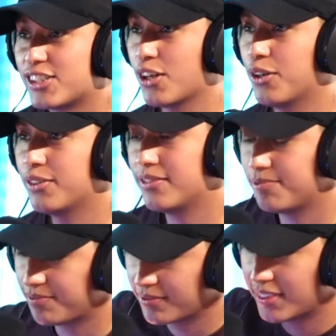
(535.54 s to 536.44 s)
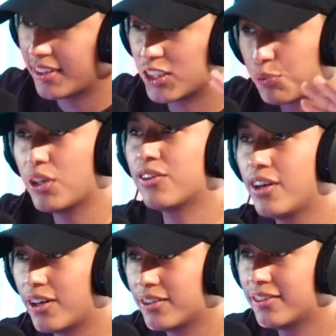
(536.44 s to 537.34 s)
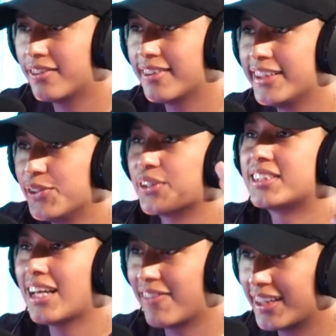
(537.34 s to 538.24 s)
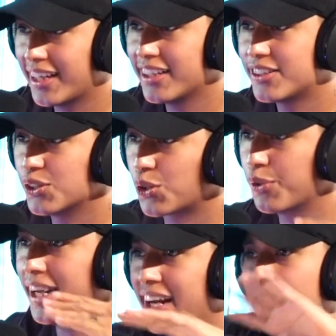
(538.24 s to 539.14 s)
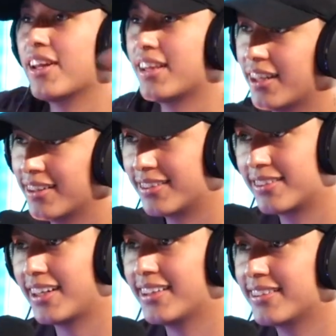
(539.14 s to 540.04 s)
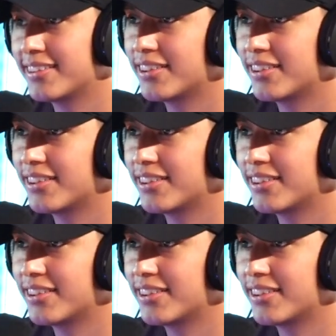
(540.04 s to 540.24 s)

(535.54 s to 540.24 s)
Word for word: So, as we all know, it took seven days to create everything, right?